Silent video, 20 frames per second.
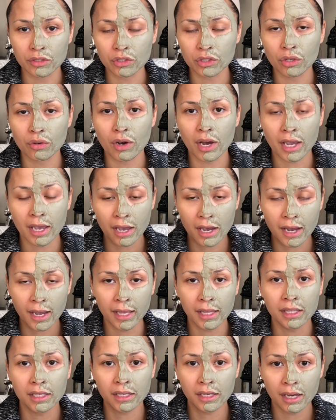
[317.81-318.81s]
So I
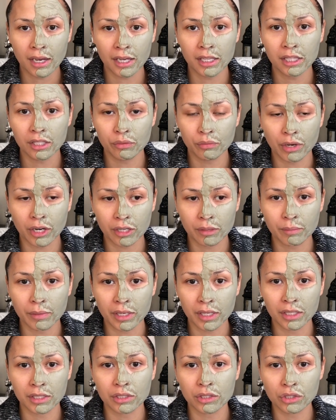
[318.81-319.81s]
highly, highly
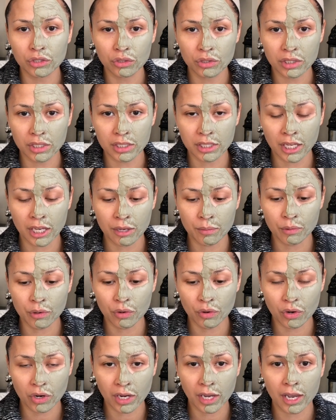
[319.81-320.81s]
recommend use a table
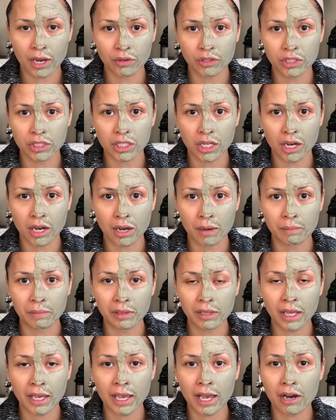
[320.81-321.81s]
or a countertop,
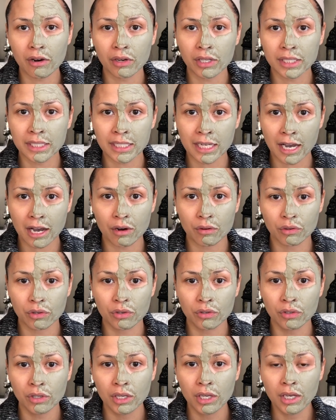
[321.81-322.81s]
lay out a
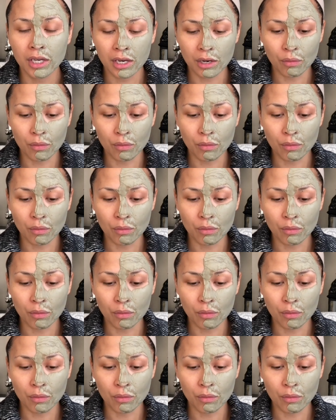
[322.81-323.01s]
towel,